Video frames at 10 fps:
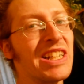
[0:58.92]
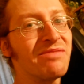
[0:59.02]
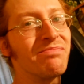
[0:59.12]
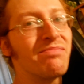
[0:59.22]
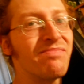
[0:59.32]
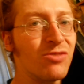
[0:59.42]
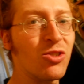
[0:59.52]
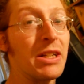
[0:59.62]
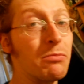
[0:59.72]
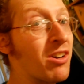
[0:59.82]
I
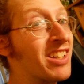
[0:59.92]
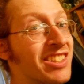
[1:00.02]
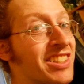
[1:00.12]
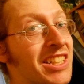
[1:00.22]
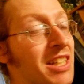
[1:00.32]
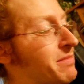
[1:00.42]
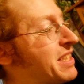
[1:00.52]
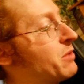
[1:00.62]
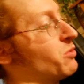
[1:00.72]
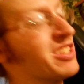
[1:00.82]
tried to pry this thing up, it was